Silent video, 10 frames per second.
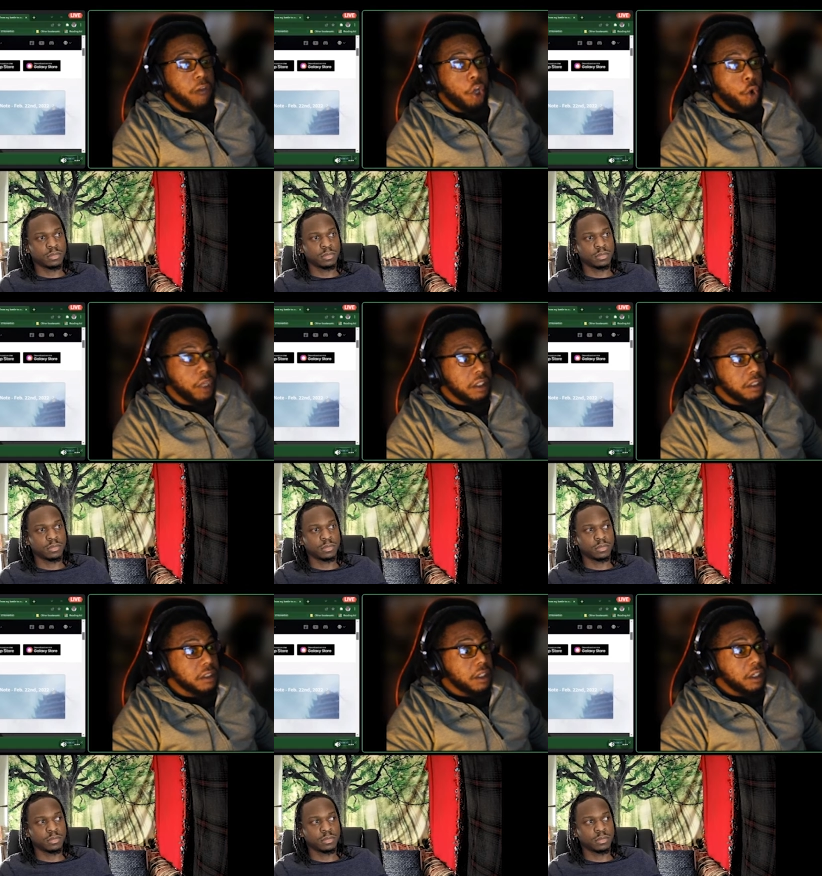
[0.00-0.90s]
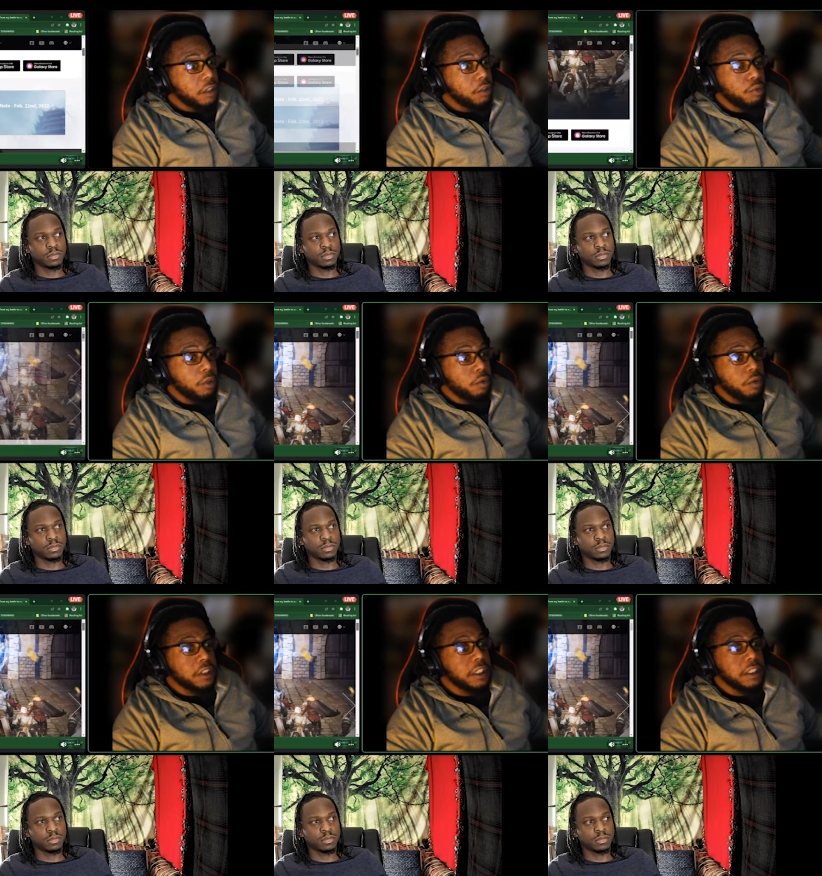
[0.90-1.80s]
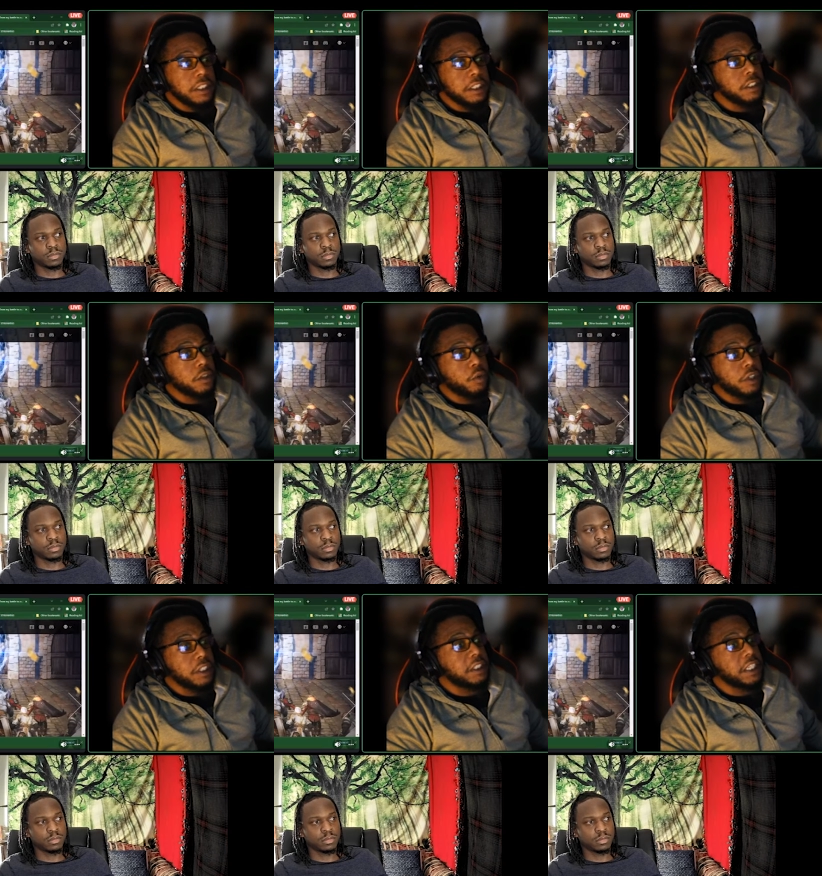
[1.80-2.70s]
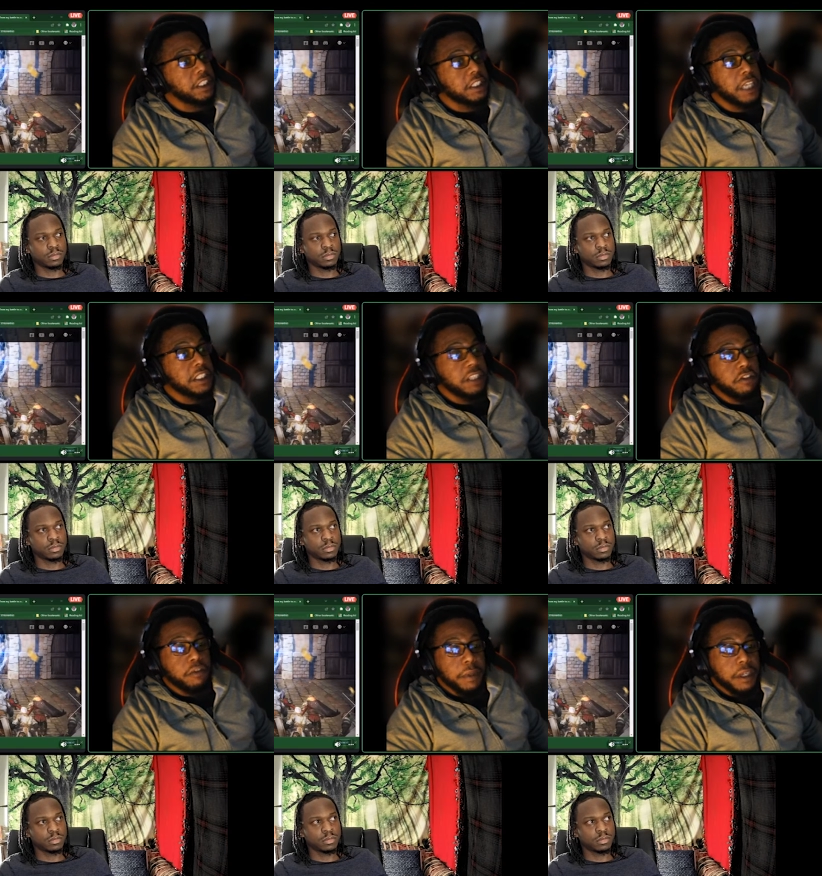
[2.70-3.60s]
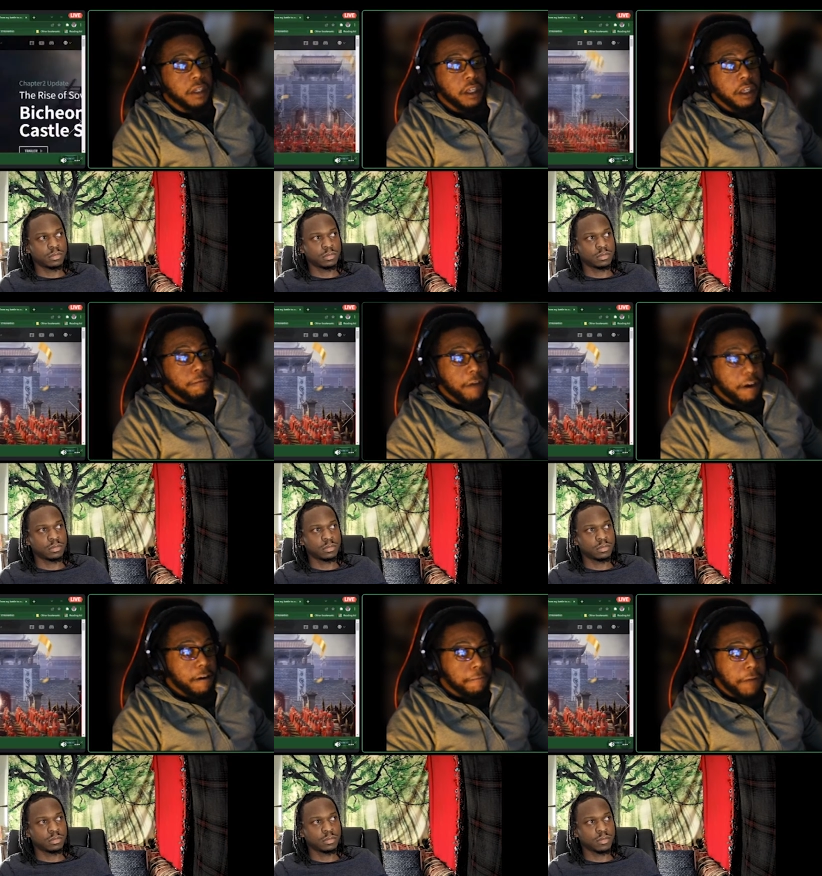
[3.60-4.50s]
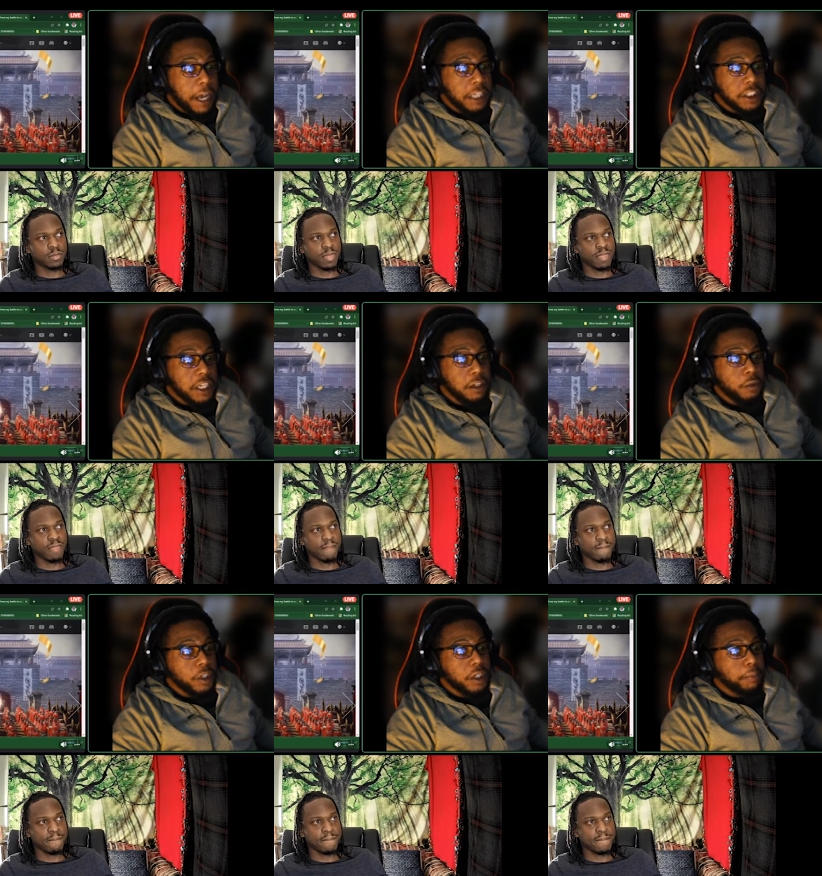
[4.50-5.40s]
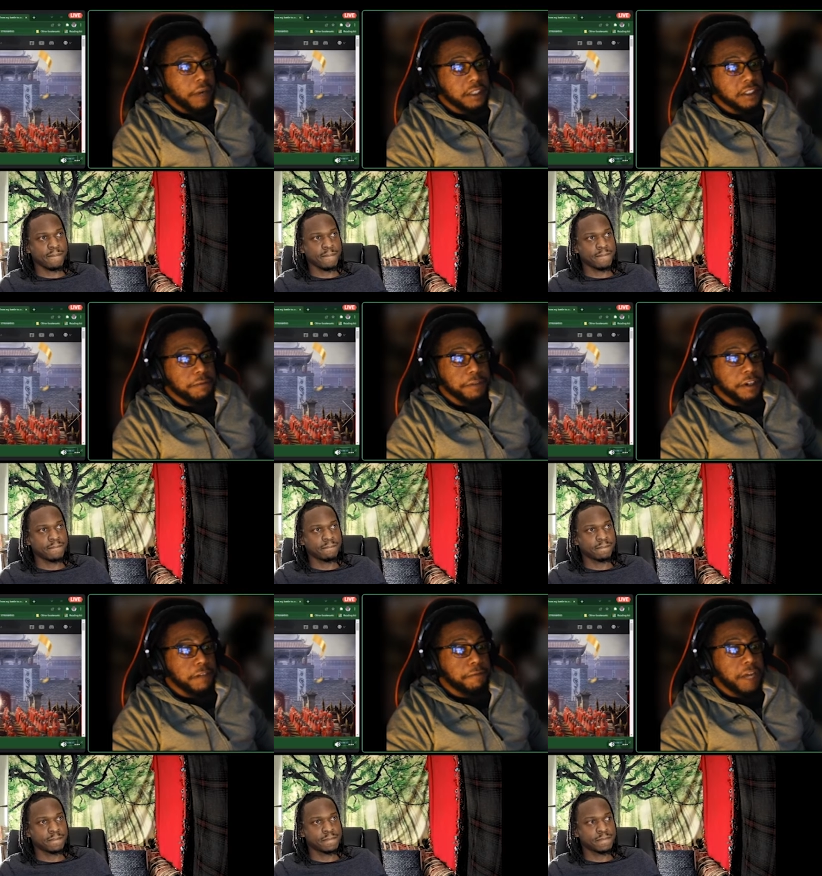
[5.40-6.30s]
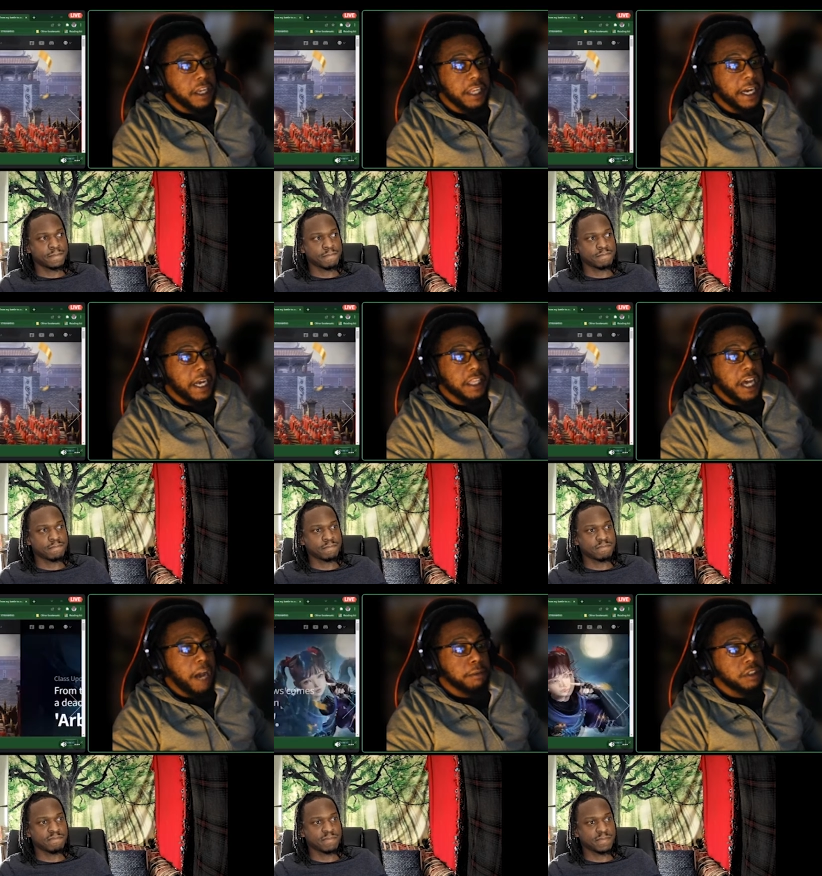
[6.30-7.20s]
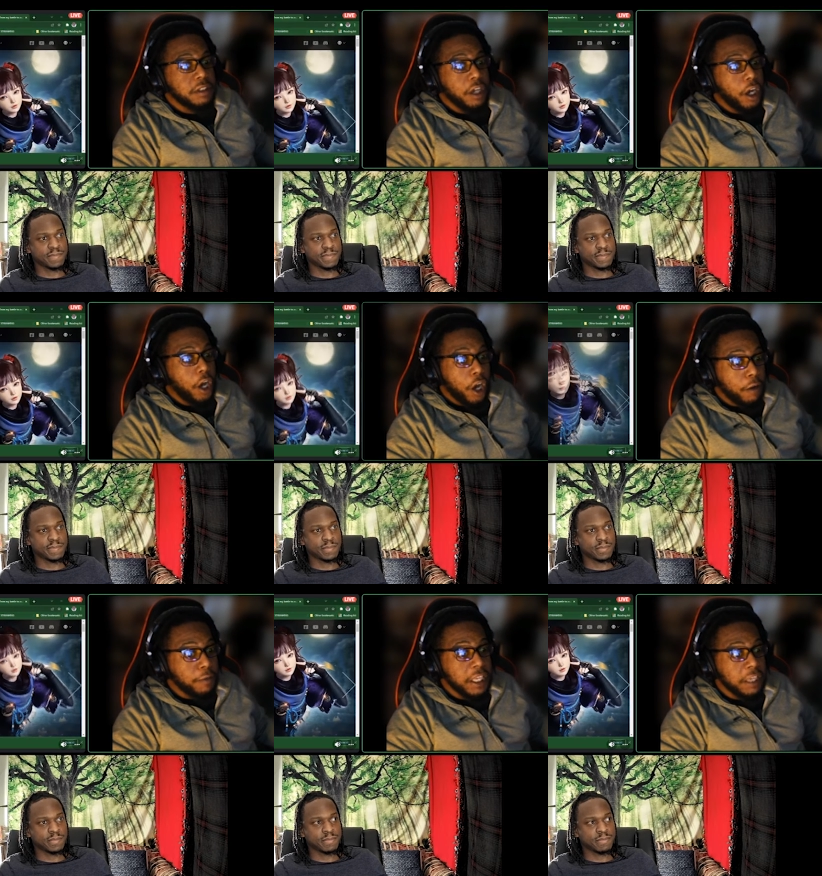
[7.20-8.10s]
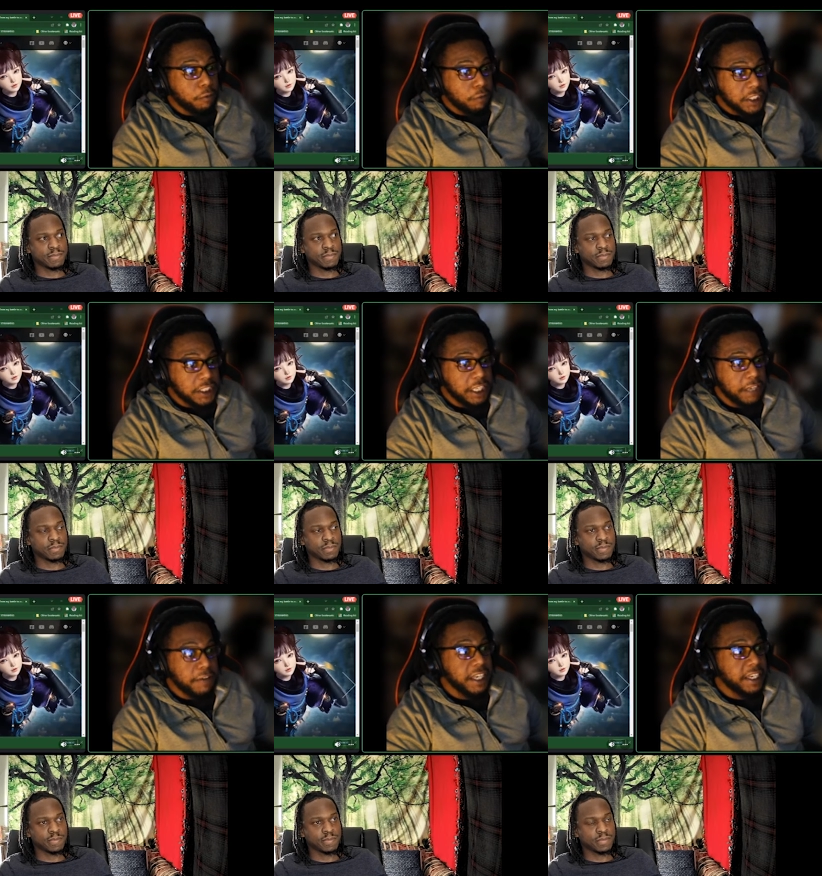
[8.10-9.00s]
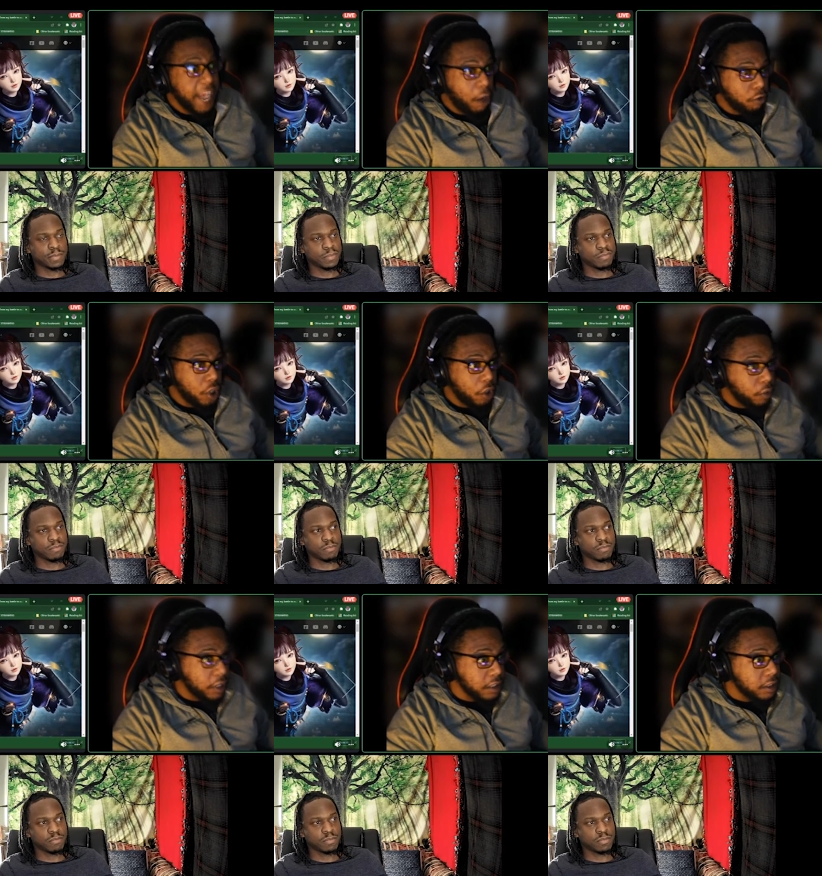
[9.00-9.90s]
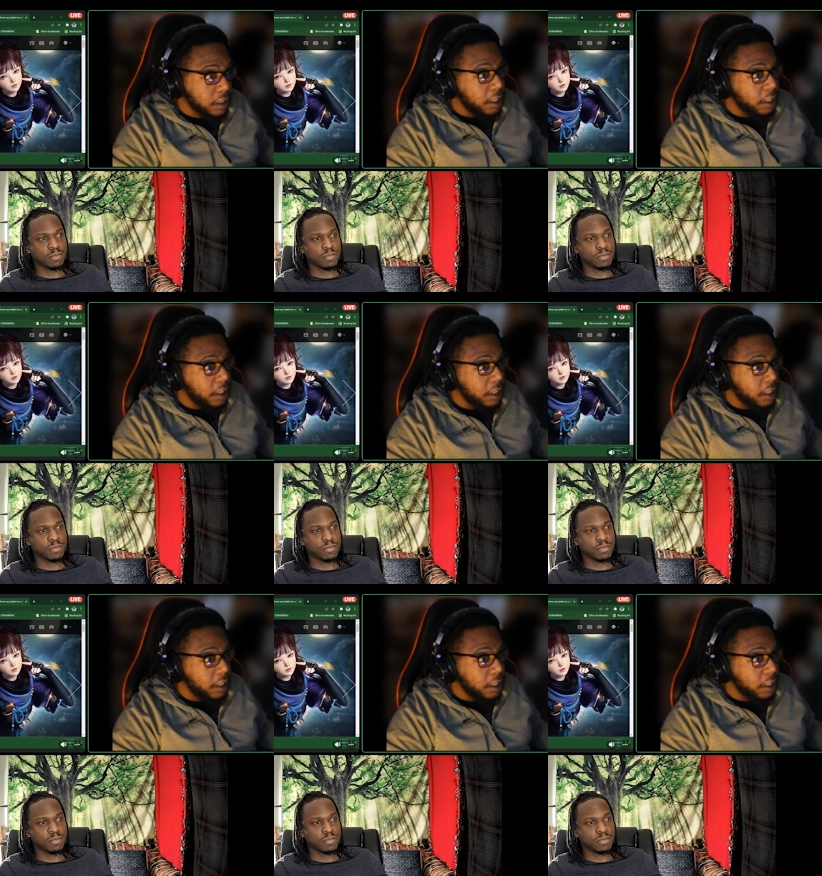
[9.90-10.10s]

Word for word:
Speaker 1: tokens? You, you this is this organization hasn't even been verified yet. You're in the process of verifying. I got the option of even receiving DAO tokens.